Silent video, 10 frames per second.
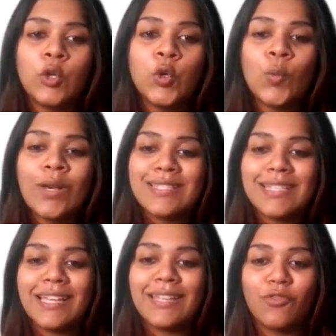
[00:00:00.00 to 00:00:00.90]
clue was
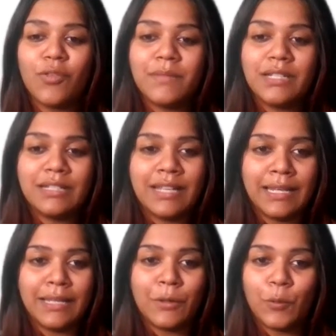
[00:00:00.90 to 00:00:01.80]
taken from the
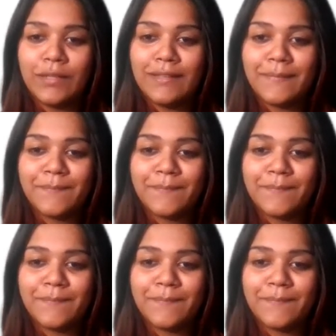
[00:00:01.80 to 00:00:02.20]
Taylor only.